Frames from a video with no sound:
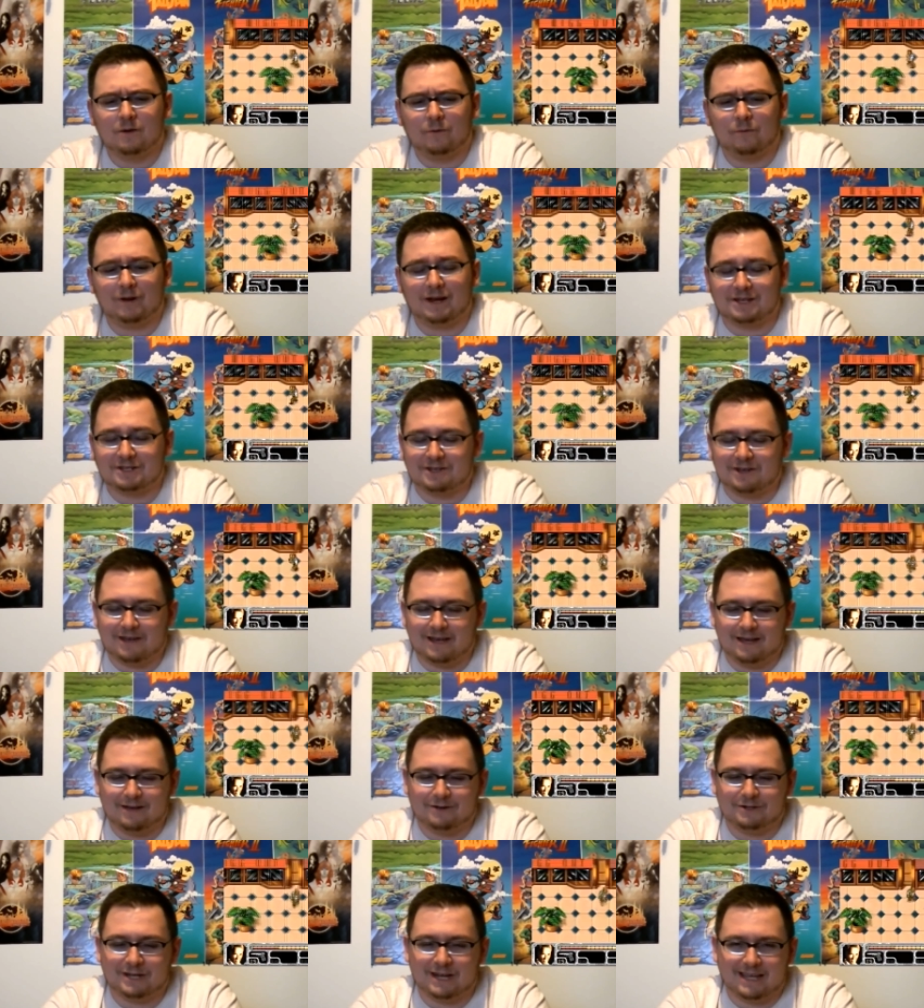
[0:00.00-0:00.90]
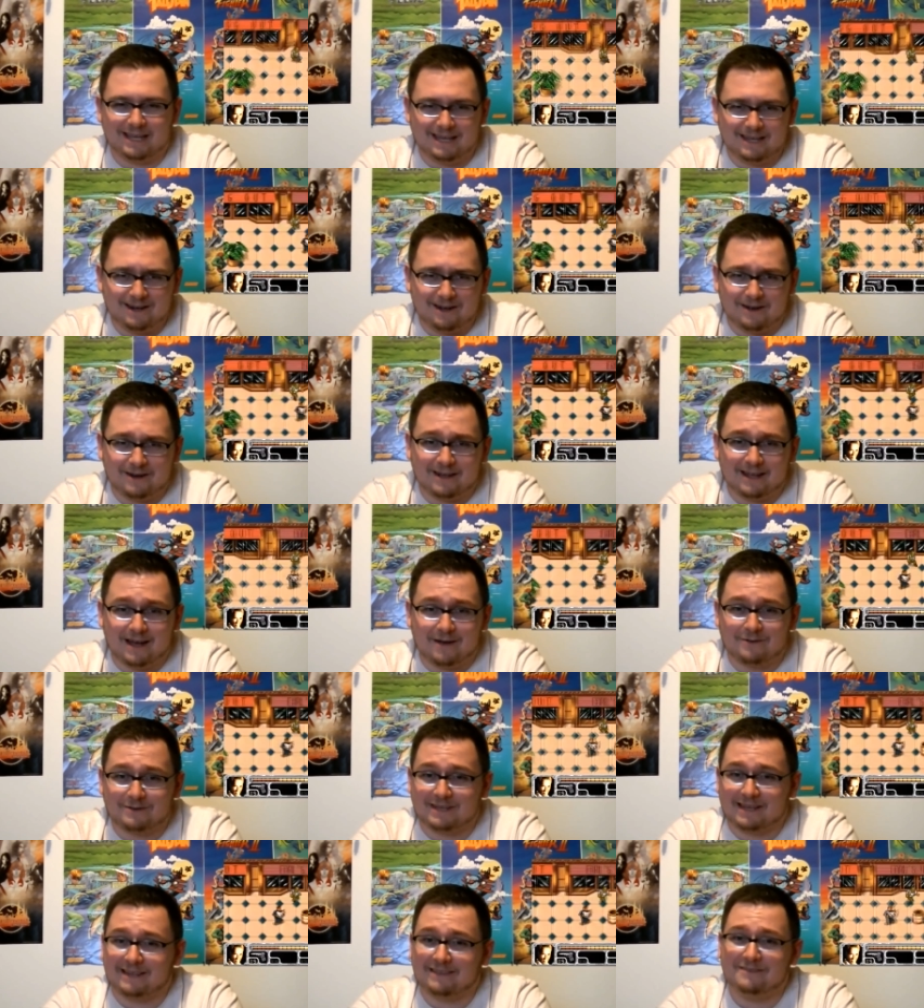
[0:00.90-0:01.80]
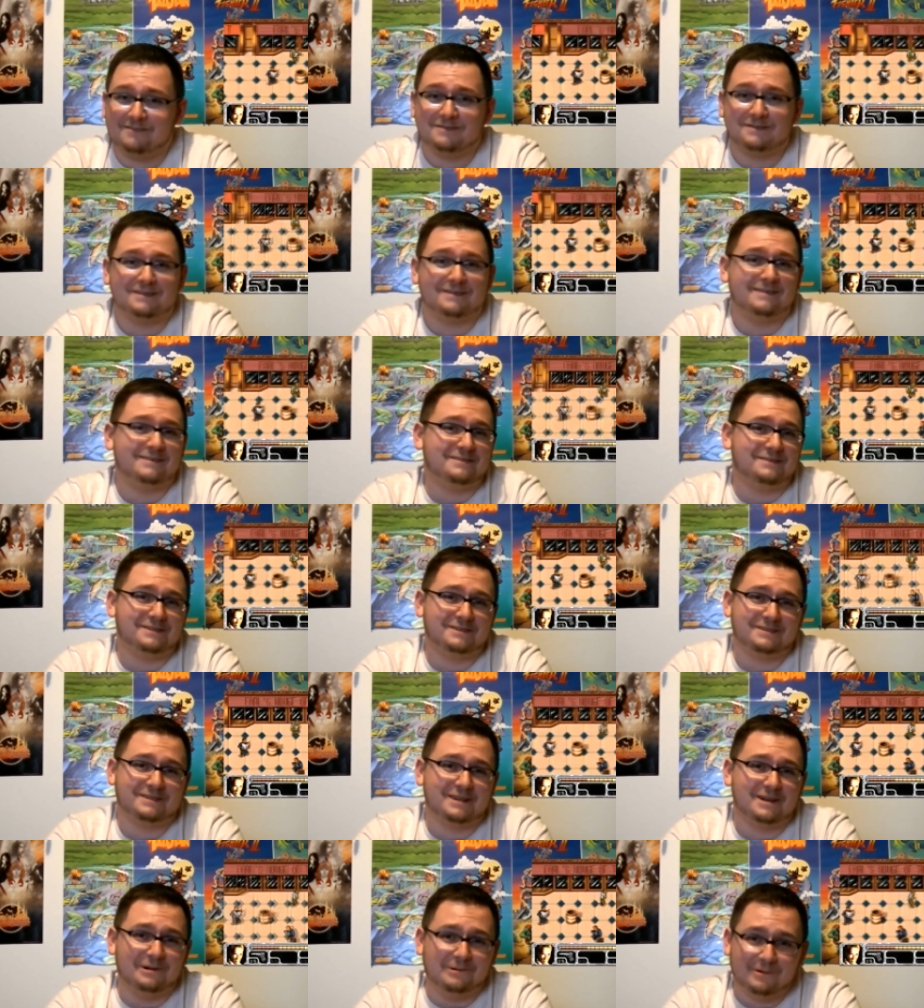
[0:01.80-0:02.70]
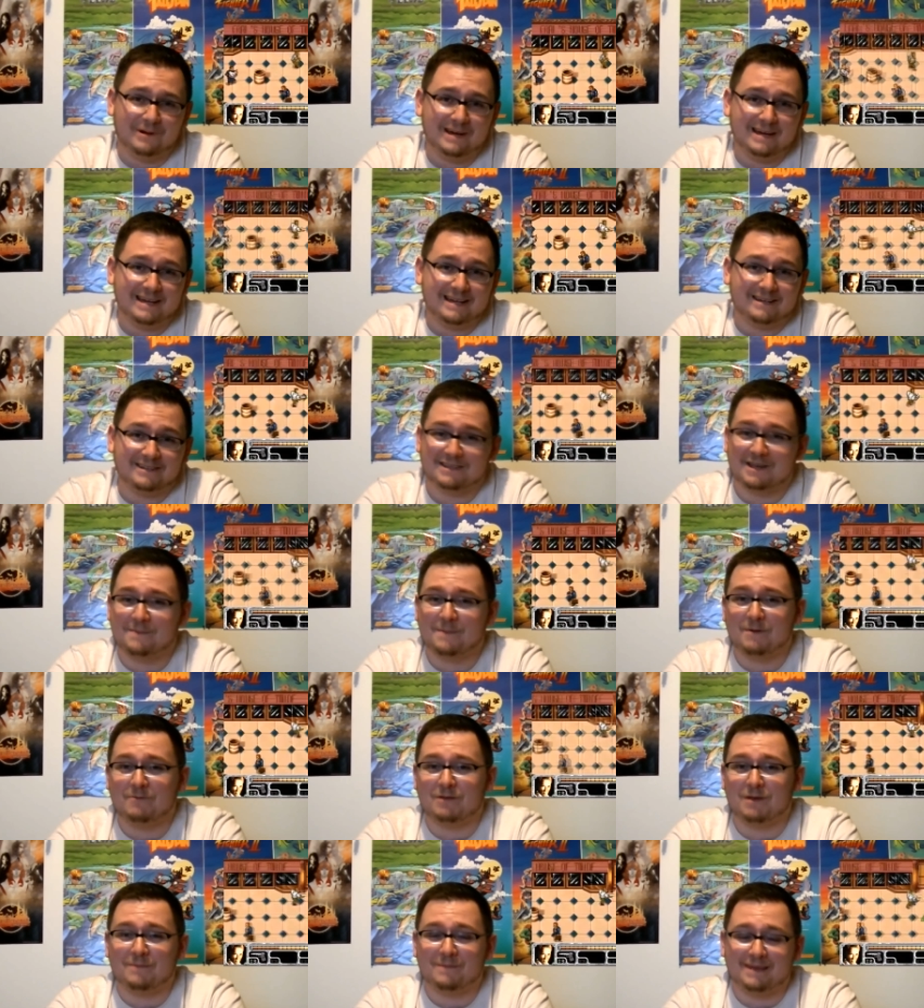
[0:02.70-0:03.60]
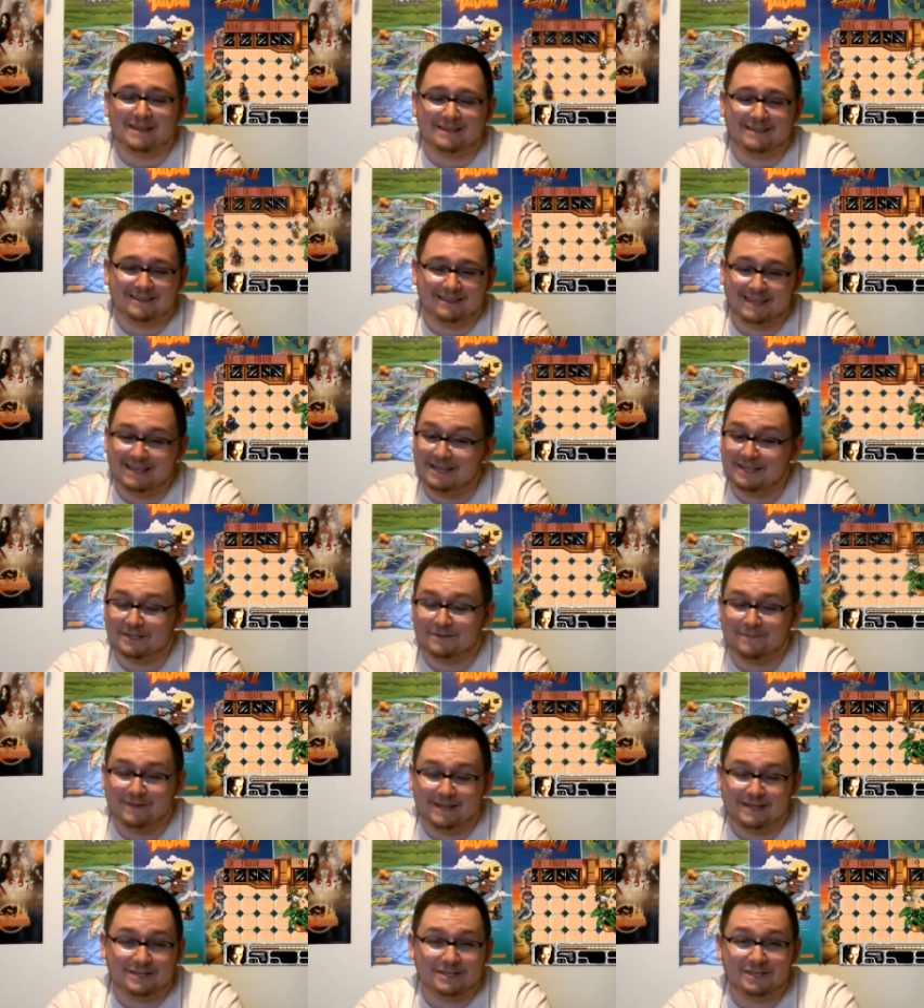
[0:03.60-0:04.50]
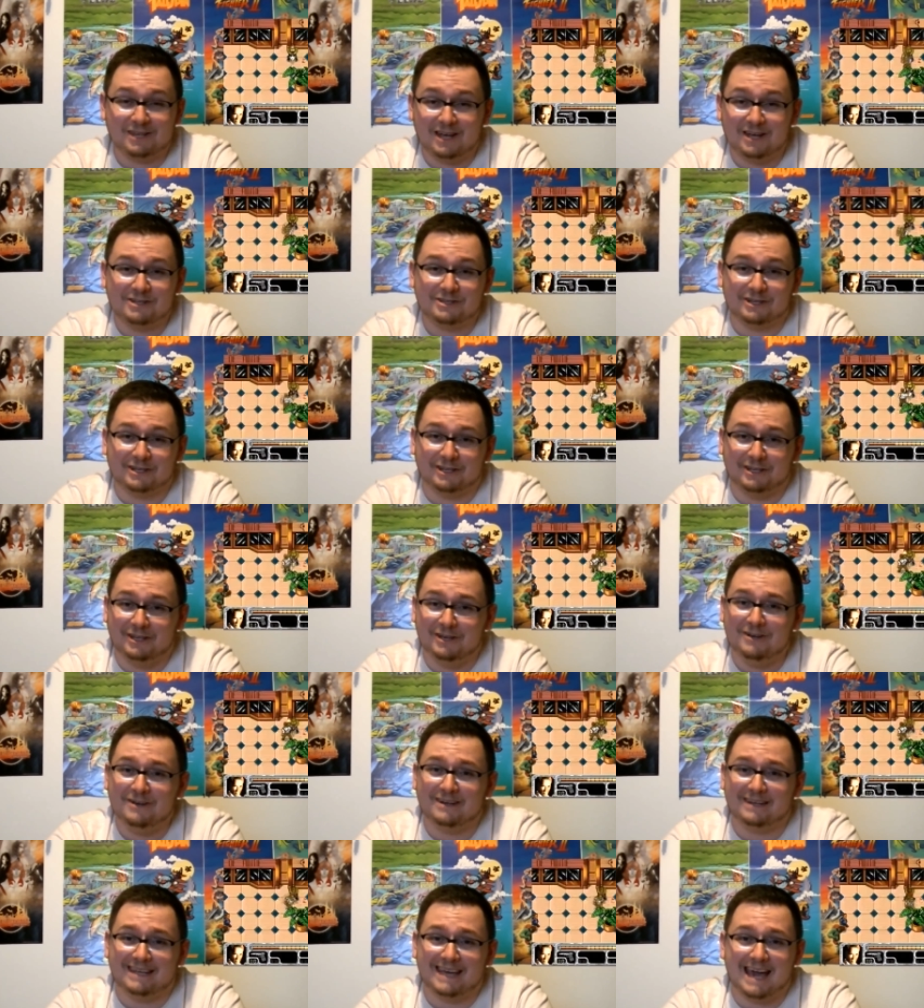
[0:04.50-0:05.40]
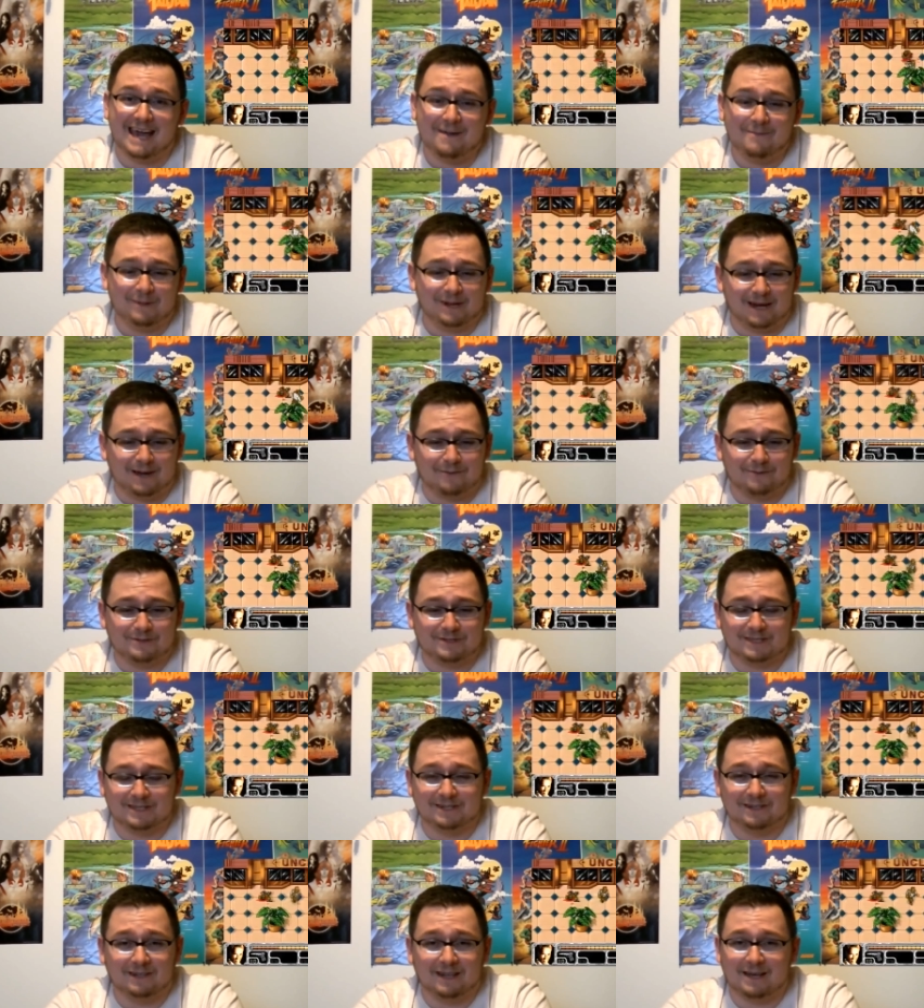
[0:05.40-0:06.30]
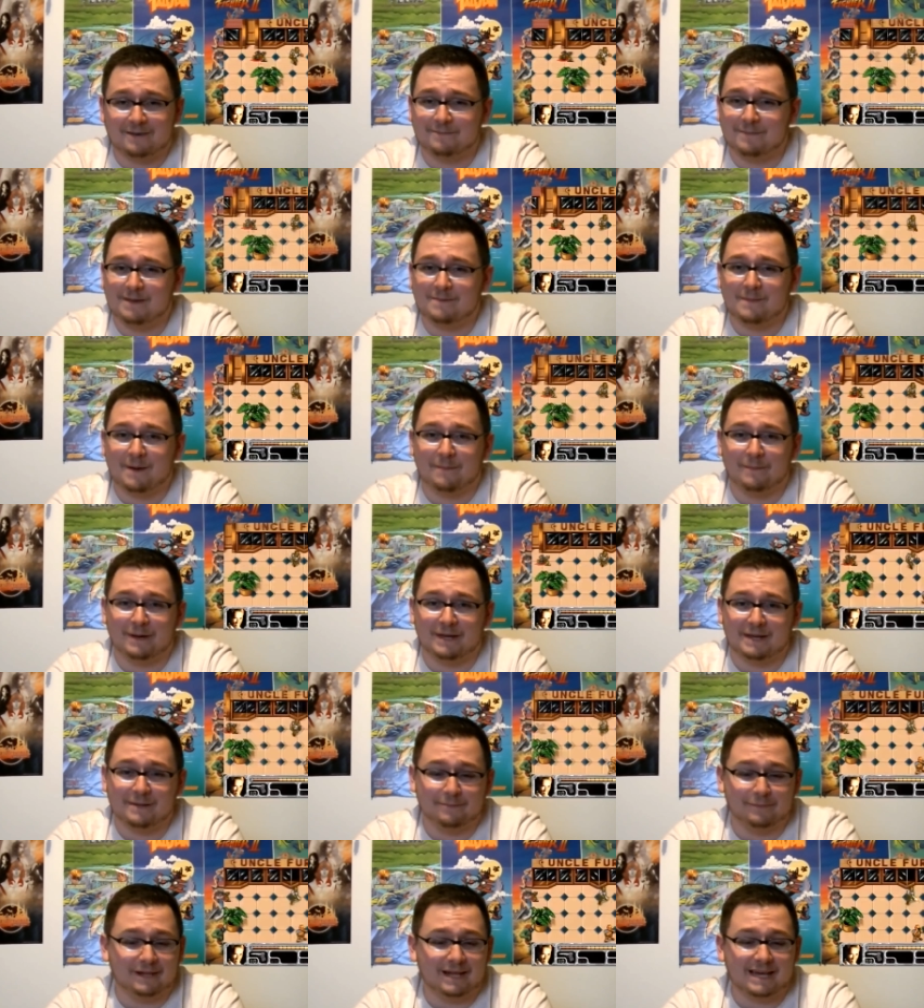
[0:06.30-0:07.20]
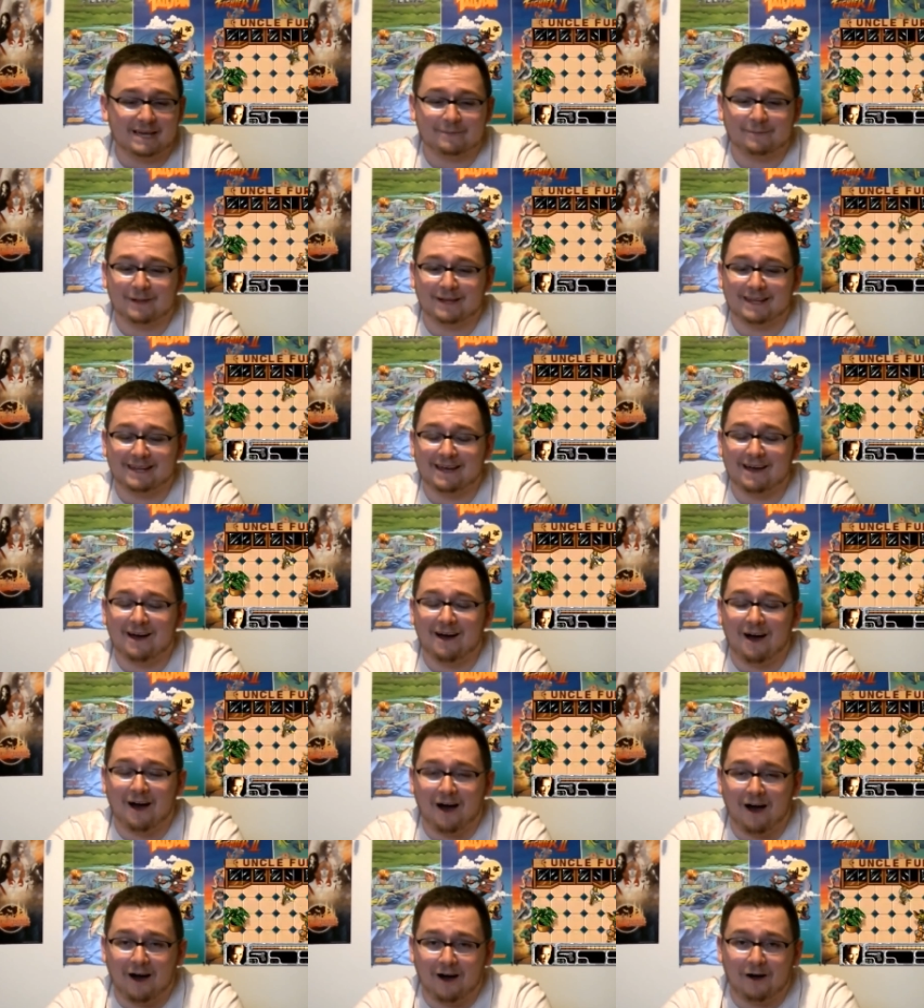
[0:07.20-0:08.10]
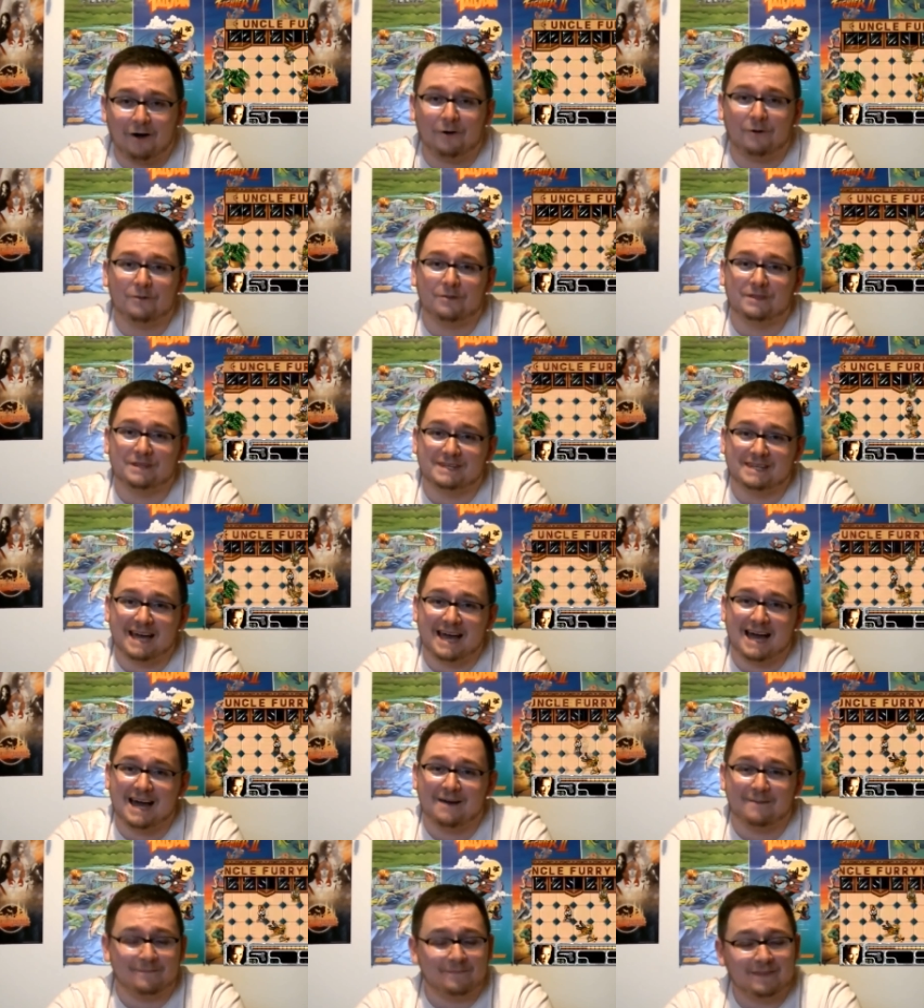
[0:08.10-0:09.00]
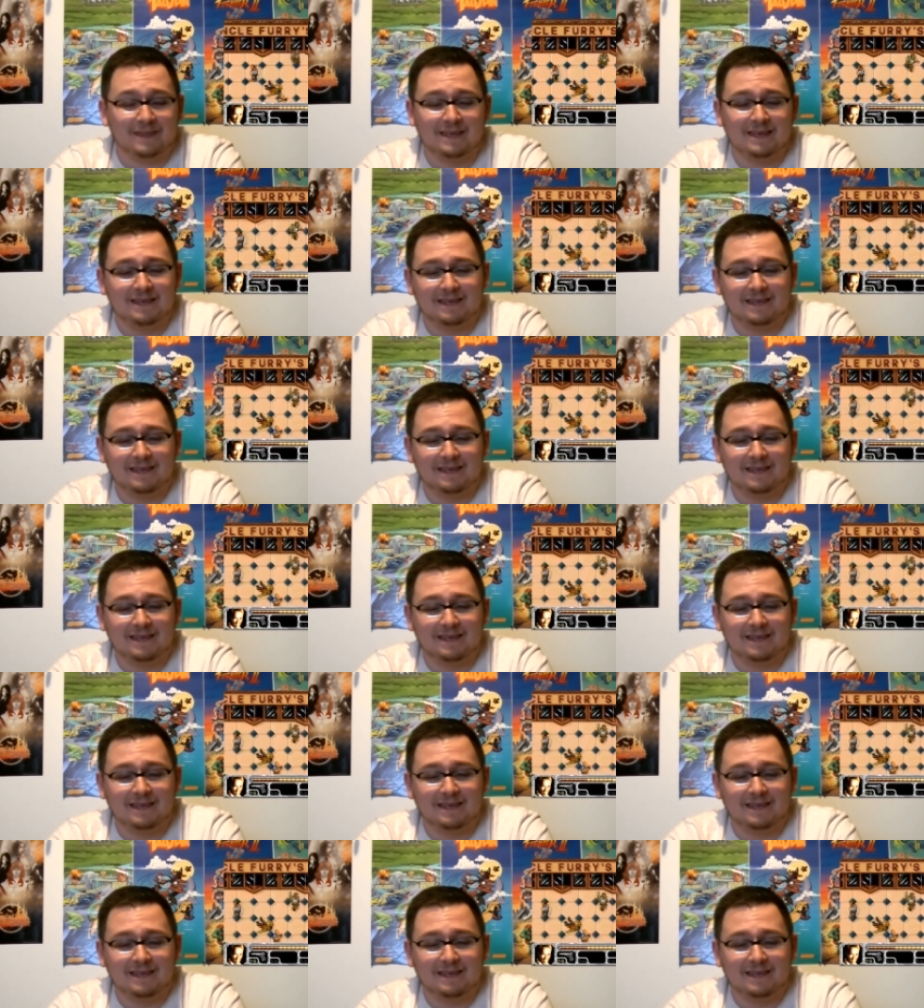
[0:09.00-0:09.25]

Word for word: When I saw LJN on it, I was like, "There's, there's just no way." Because I remember that being this being such a good game when I was little. Like me and my buddy Blake played it all the time.